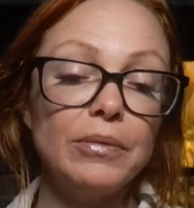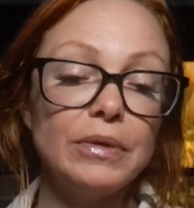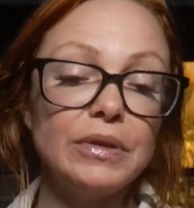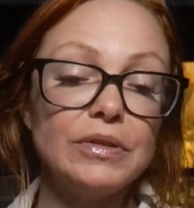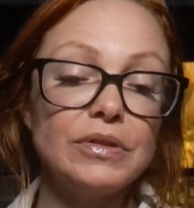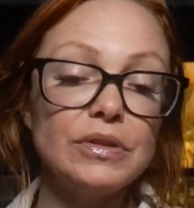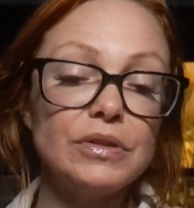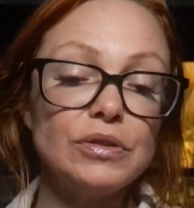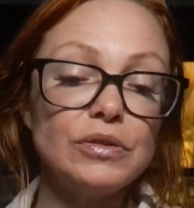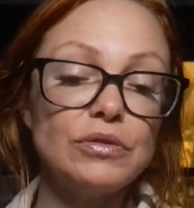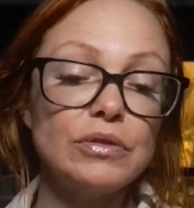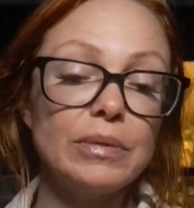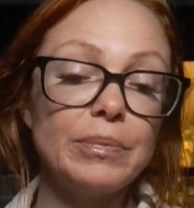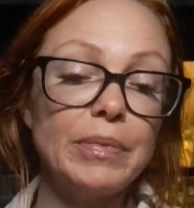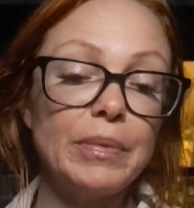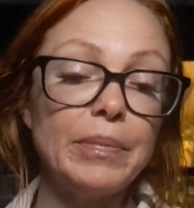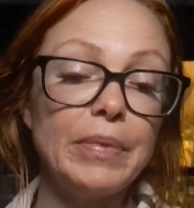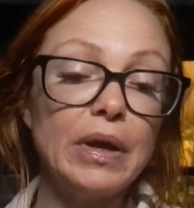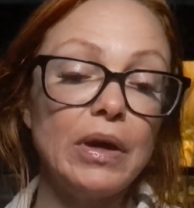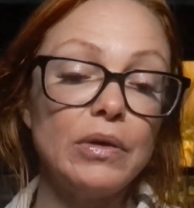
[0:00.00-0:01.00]
What is this
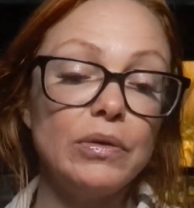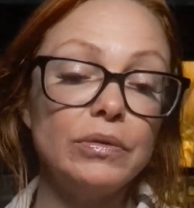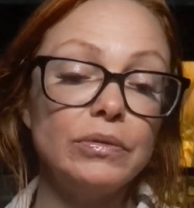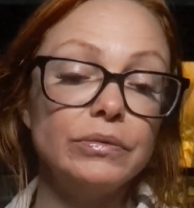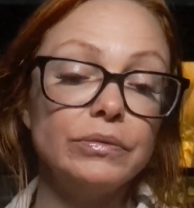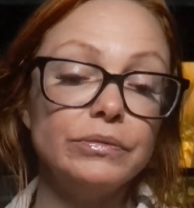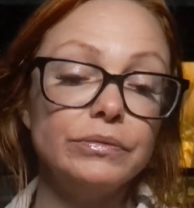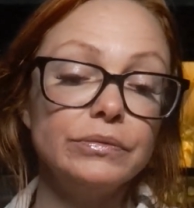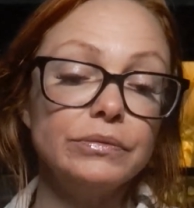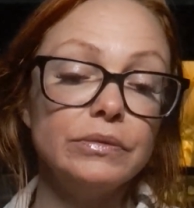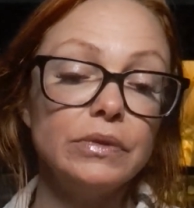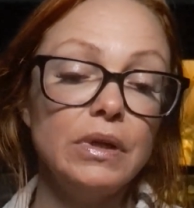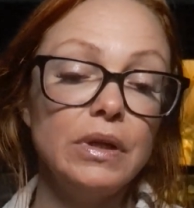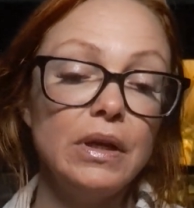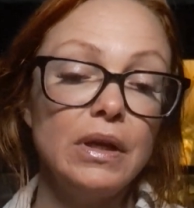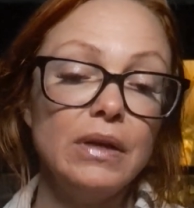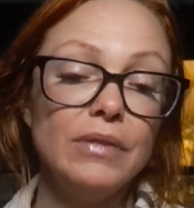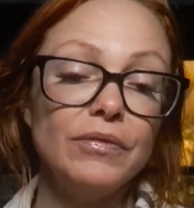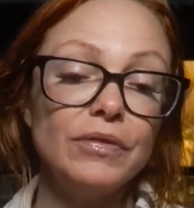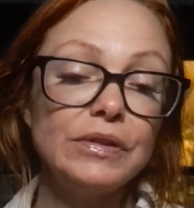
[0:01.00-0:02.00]
trip about?
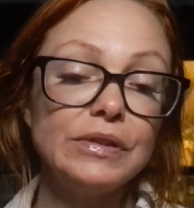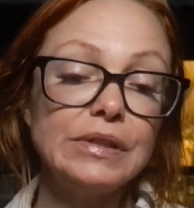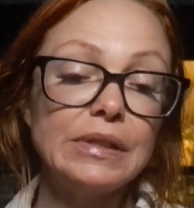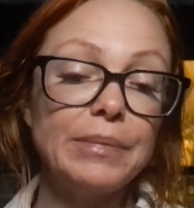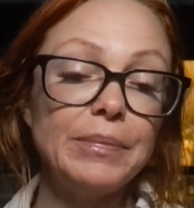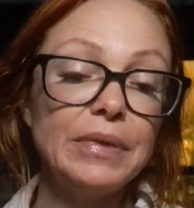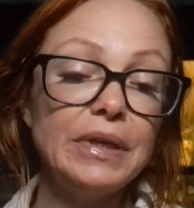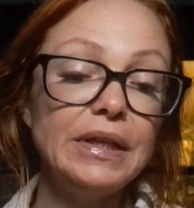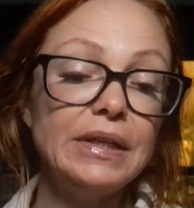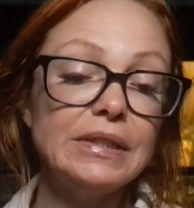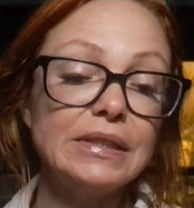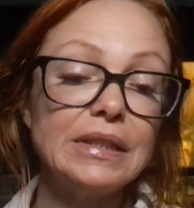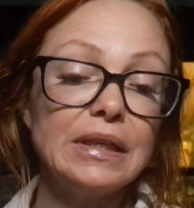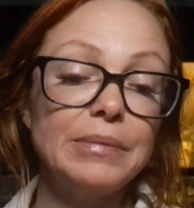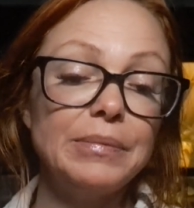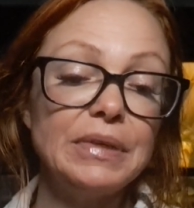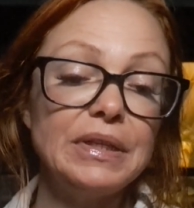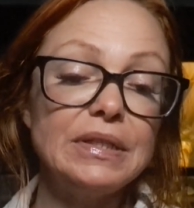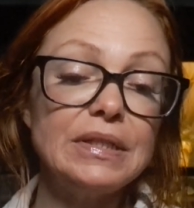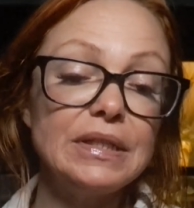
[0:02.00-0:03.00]
For somebody, it's going
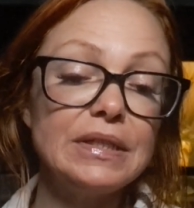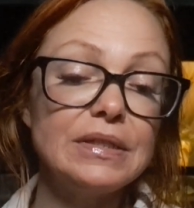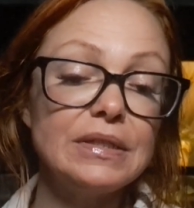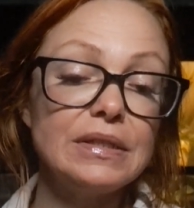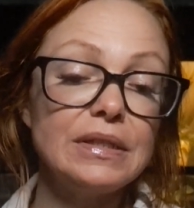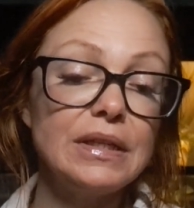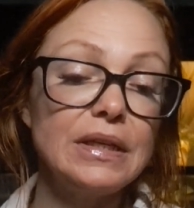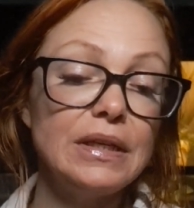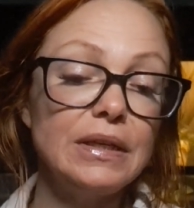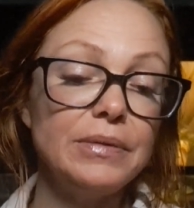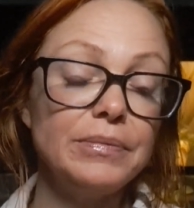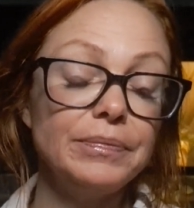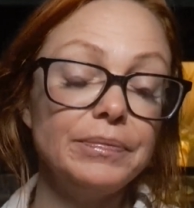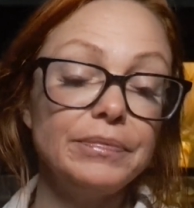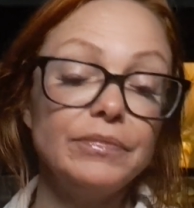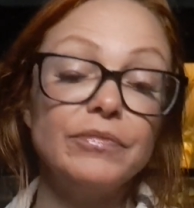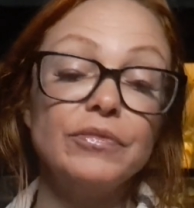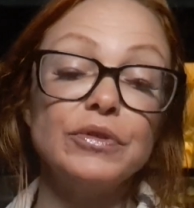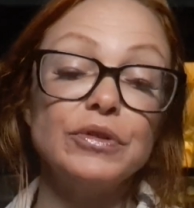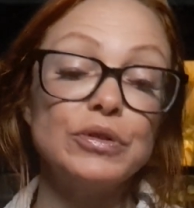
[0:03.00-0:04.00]
to be Disney,
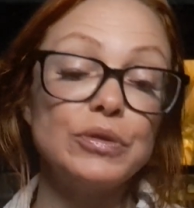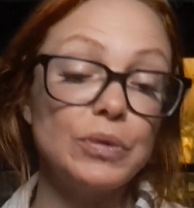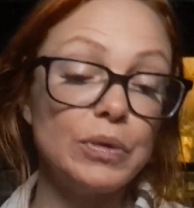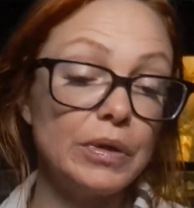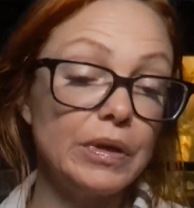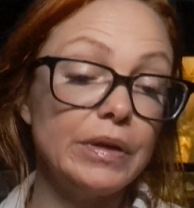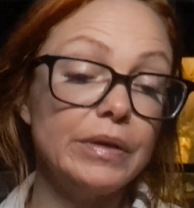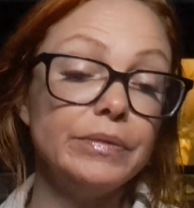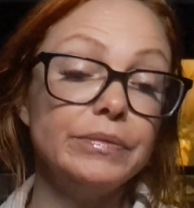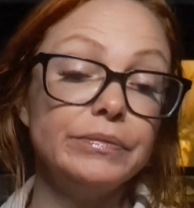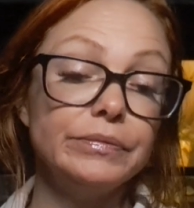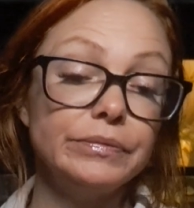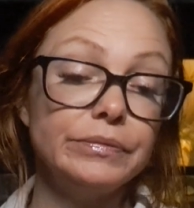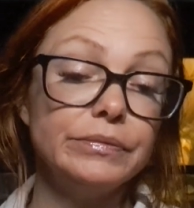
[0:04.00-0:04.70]
for sure.